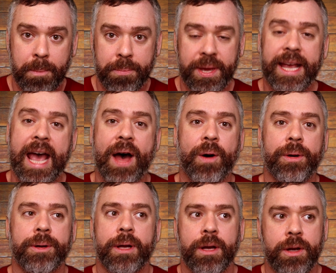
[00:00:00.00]
Pick
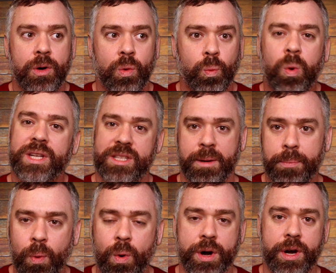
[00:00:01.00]
out what's
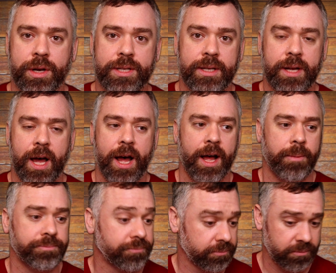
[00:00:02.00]
important,
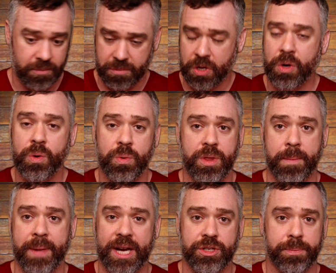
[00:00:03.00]
who the
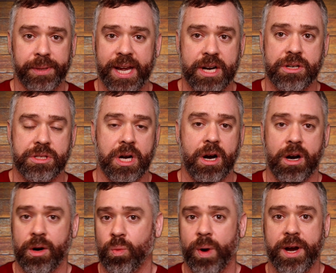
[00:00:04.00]
major players
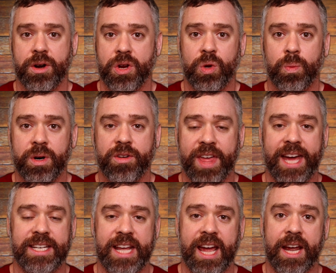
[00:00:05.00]
are, where you were
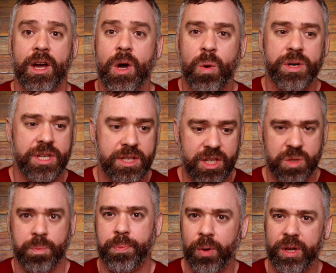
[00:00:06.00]
that day, or
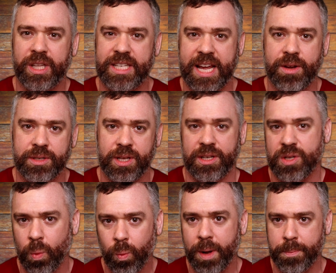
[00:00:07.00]
just boil it down
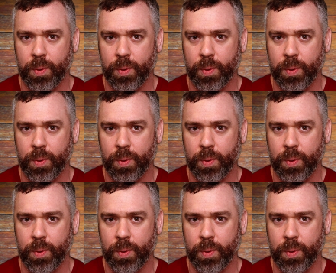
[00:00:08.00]
to one